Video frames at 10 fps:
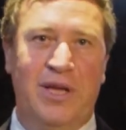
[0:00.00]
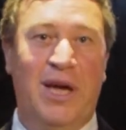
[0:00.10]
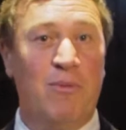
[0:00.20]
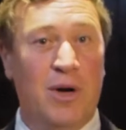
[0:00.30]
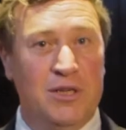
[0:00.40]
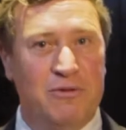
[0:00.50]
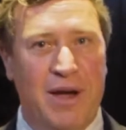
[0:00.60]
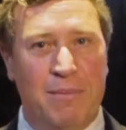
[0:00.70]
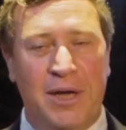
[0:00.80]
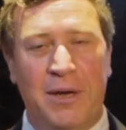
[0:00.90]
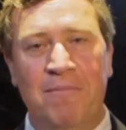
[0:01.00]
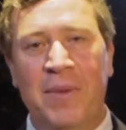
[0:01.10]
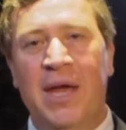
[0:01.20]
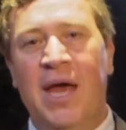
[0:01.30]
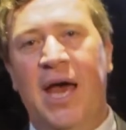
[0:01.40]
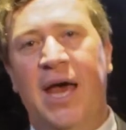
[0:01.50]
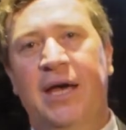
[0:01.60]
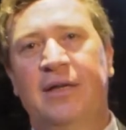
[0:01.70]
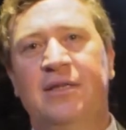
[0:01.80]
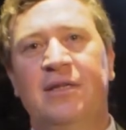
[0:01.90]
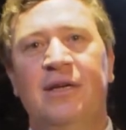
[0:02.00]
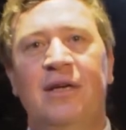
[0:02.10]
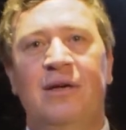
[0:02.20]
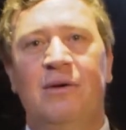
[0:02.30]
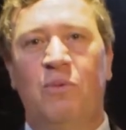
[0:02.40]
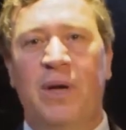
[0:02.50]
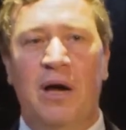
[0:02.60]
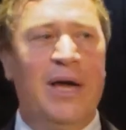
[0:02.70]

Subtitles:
the Guimaraens family. And we are